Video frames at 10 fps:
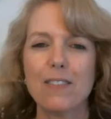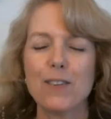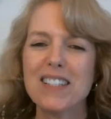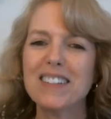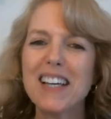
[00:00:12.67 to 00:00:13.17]

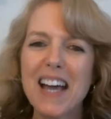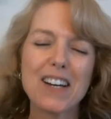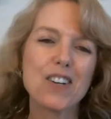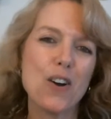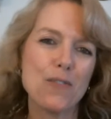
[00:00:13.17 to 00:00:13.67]
Recently, I
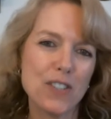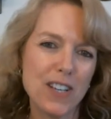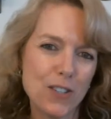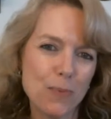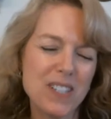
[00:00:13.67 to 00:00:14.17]
had a
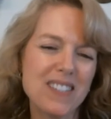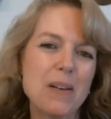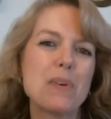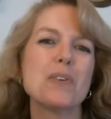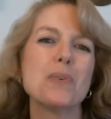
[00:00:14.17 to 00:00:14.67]
conversation with
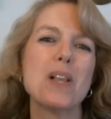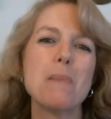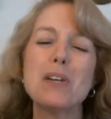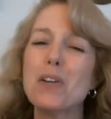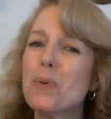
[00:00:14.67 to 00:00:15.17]
someone who
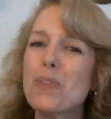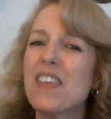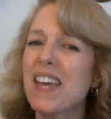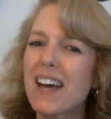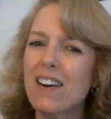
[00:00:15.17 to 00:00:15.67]
let me know
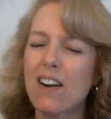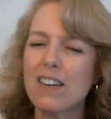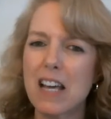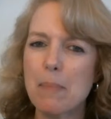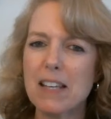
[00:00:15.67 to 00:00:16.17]
that they had a
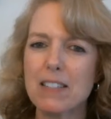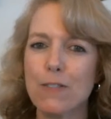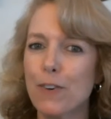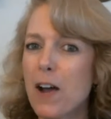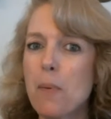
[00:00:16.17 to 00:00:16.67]
hard time
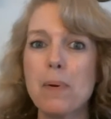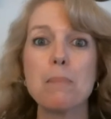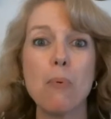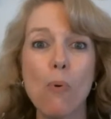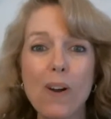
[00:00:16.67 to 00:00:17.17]
asking for help,
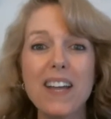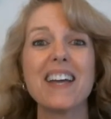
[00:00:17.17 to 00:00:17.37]
and boy,